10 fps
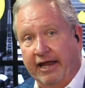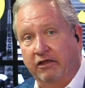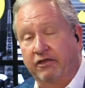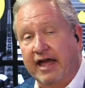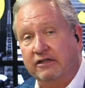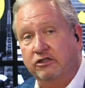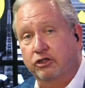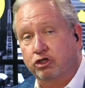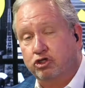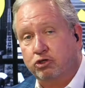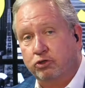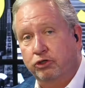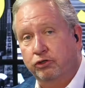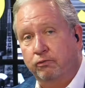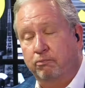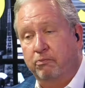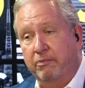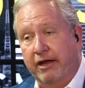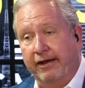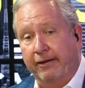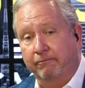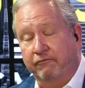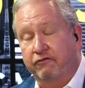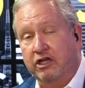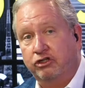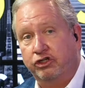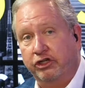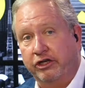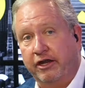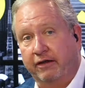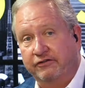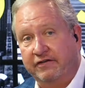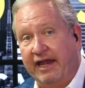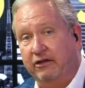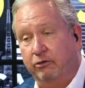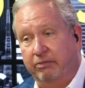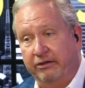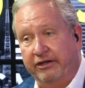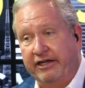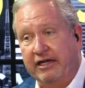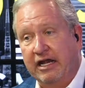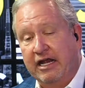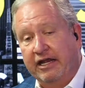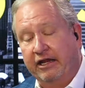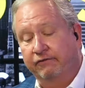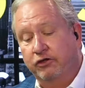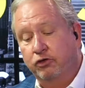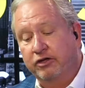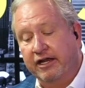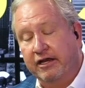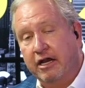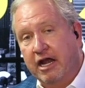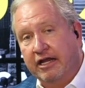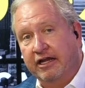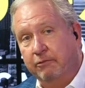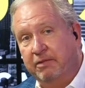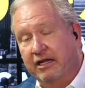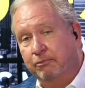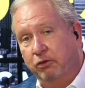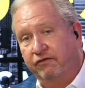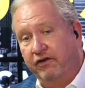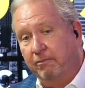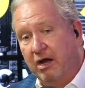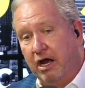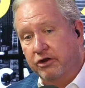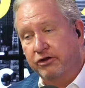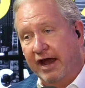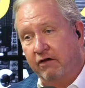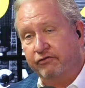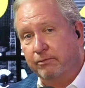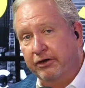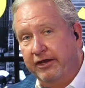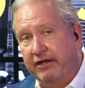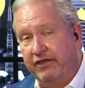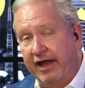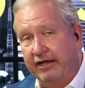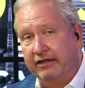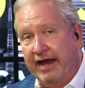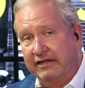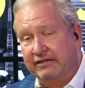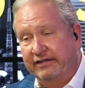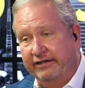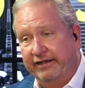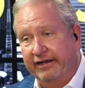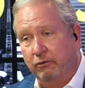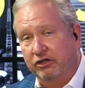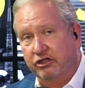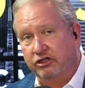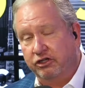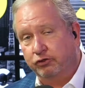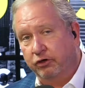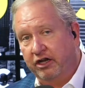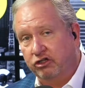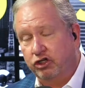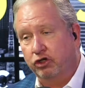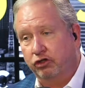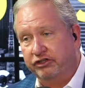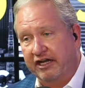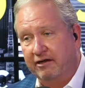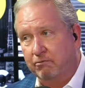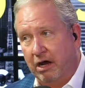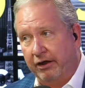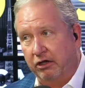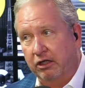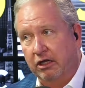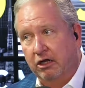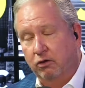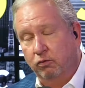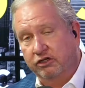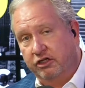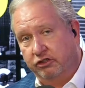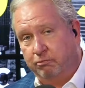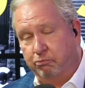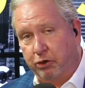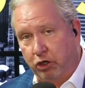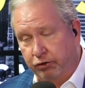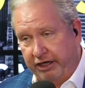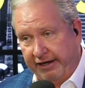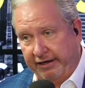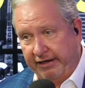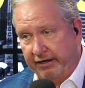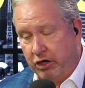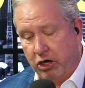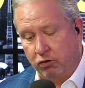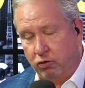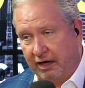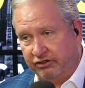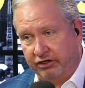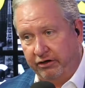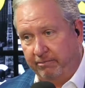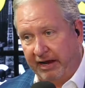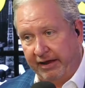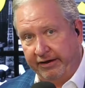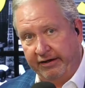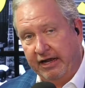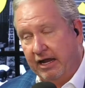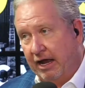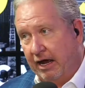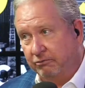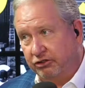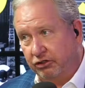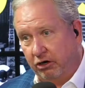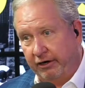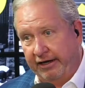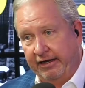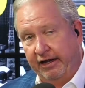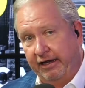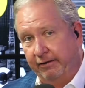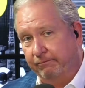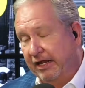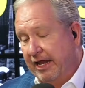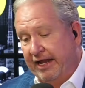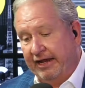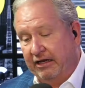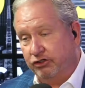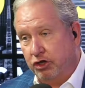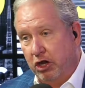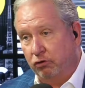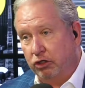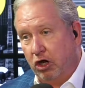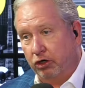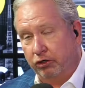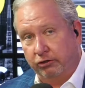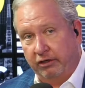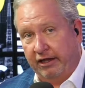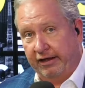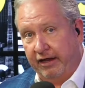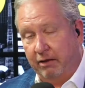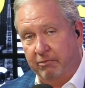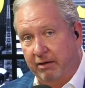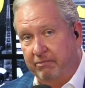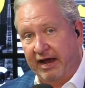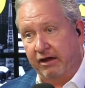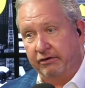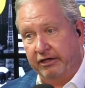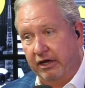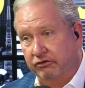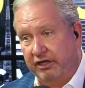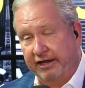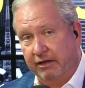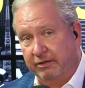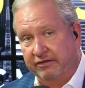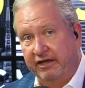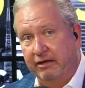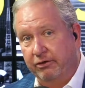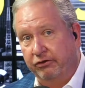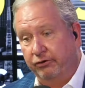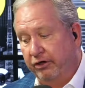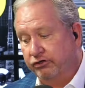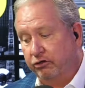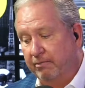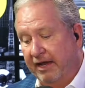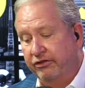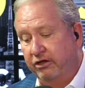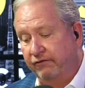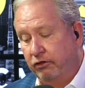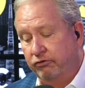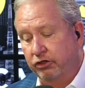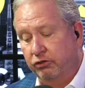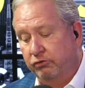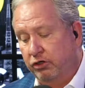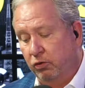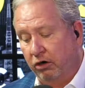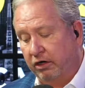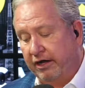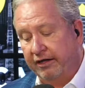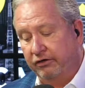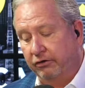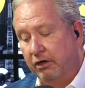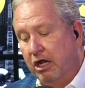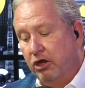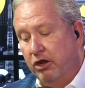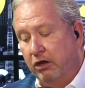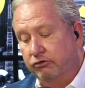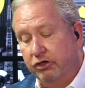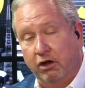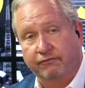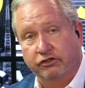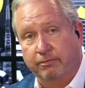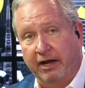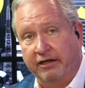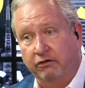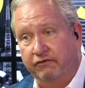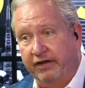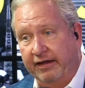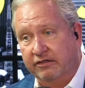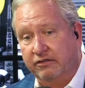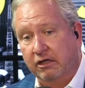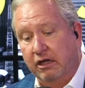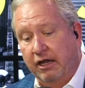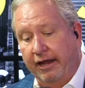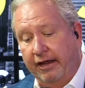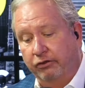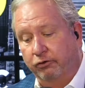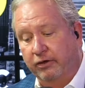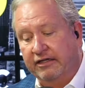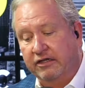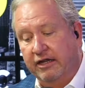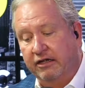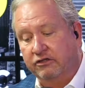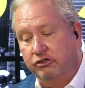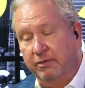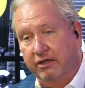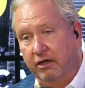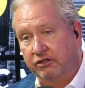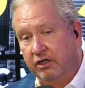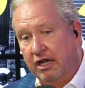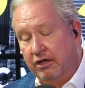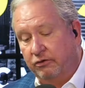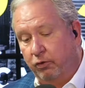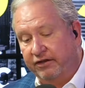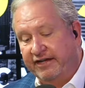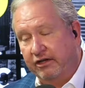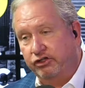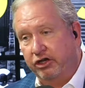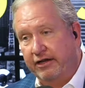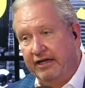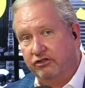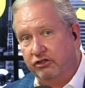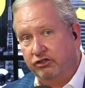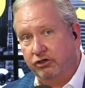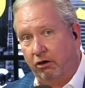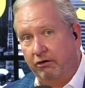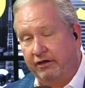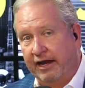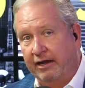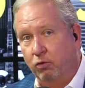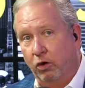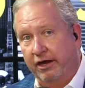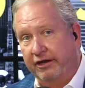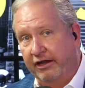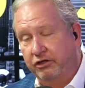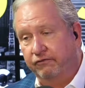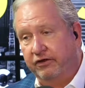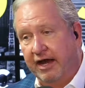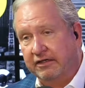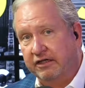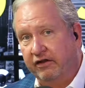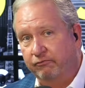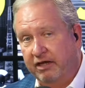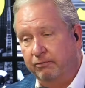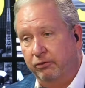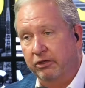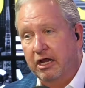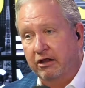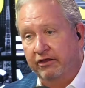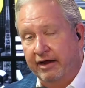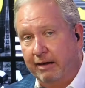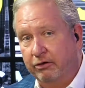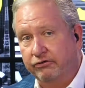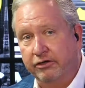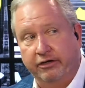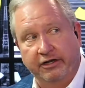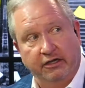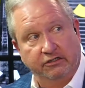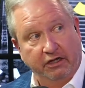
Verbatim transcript: And that's the true um, vision of scalability. If you can get people from out from underneath that glass ceiling, which is the traditional team model, which is broken, no question about it. I'm sorry. Um, it is no longer uh, about you know setting up a team in the traditional method. If you do, you are cutting your nose off despite your face. And the reason is is because retention needs to start day one, and you've got to give people the opportunity to